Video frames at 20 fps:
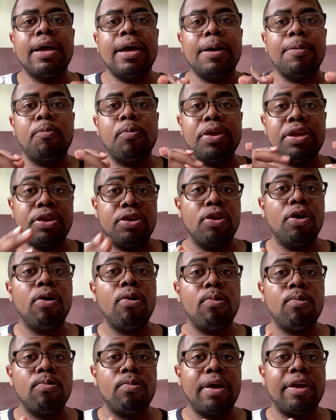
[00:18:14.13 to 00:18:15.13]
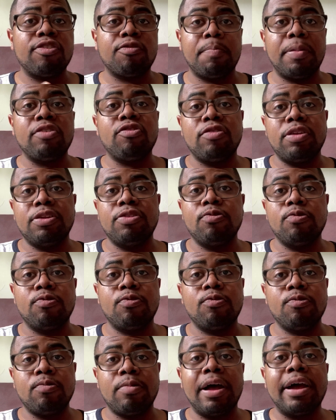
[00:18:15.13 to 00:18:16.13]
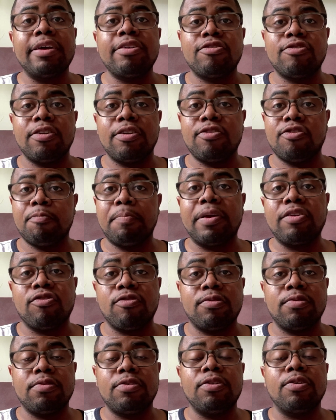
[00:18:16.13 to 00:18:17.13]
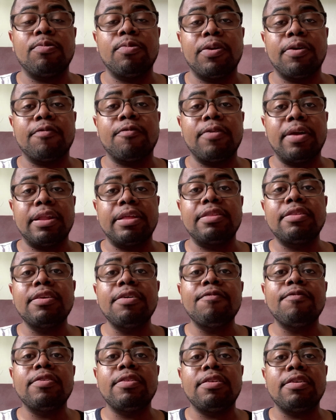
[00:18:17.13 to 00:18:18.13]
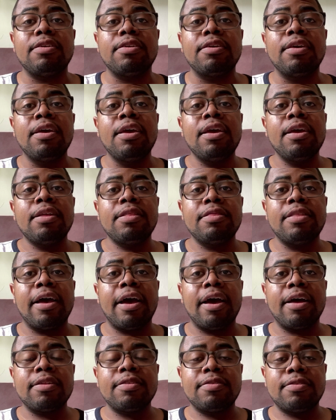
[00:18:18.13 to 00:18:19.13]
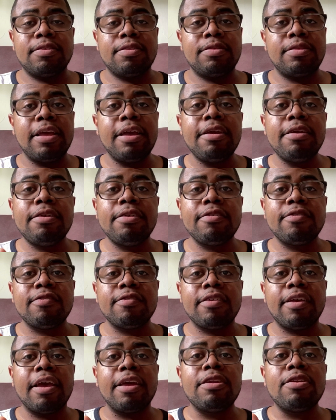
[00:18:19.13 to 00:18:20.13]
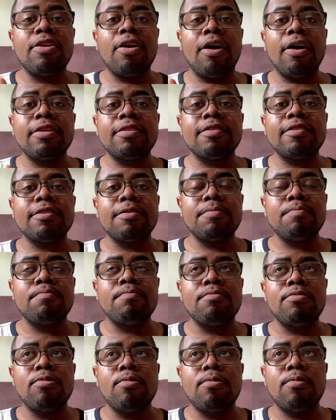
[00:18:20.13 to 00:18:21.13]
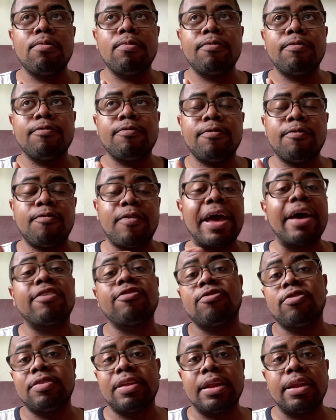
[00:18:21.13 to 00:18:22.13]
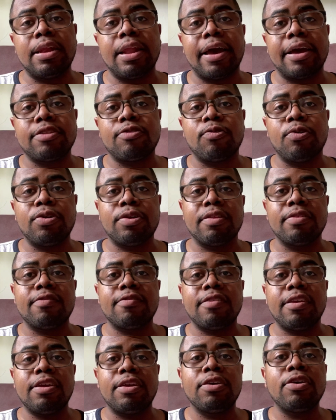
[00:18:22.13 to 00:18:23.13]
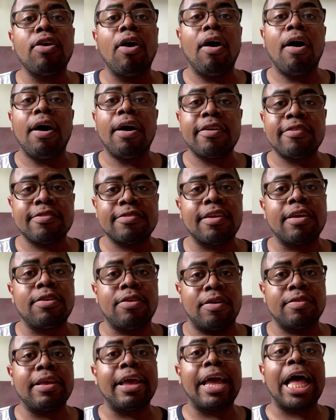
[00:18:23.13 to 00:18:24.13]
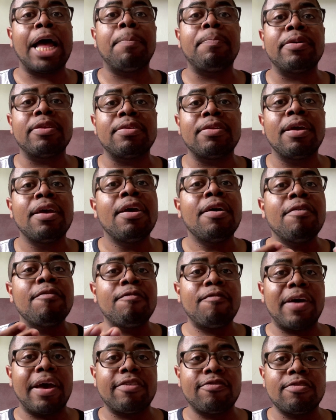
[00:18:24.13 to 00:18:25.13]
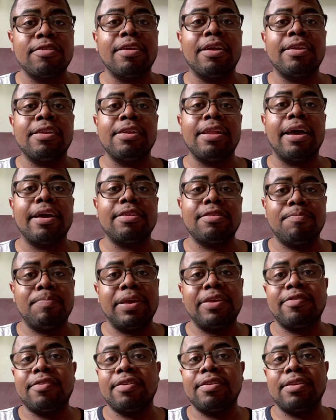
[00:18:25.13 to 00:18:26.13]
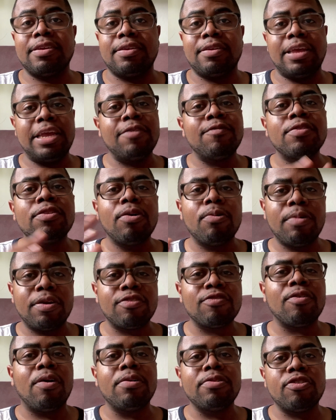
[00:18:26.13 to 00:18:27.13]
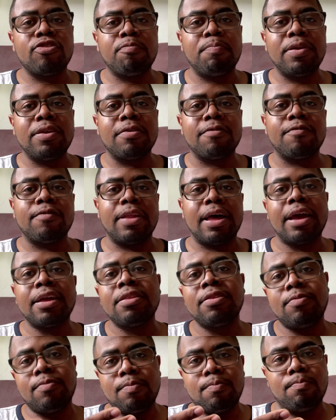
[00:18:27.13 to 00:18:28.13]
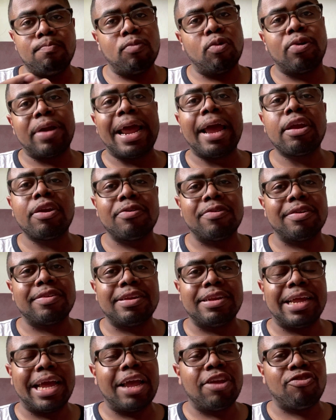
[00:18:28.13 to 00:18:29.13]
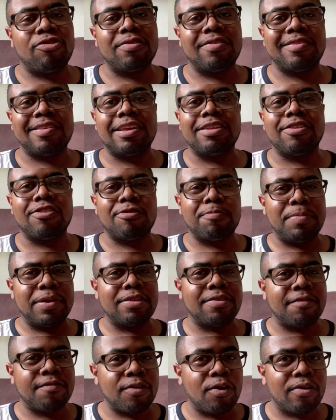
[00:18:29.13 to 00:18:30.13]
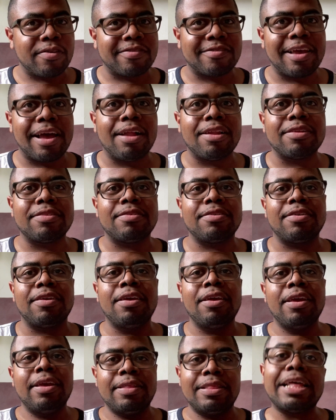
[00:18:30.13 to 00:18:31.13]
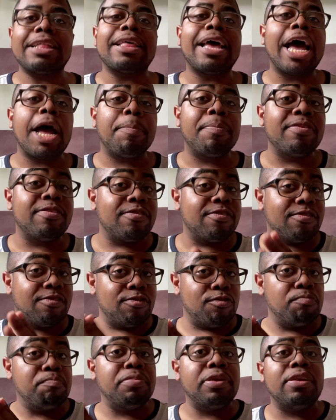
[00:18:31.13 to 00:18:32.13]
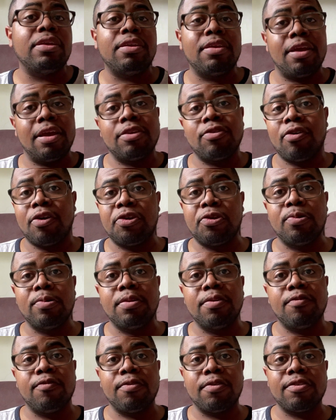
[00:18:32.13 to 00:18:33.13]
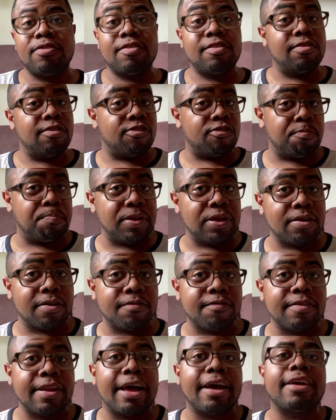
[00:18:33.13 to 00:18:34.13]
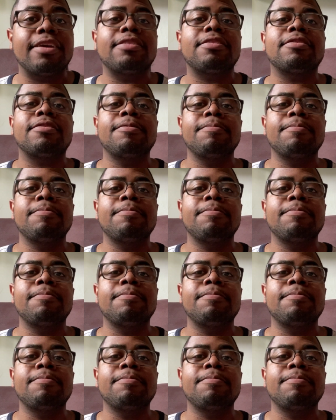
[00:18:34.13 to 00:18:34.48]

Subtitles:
we know, especially due to Einstein's special theory of relativity, that things cannot move faster than light, or you can say cause cannot happen faster than light, basically. Even though it's called the speed of light, more accurately, I should say the speed of causality that happens to be in our universe, the speed of light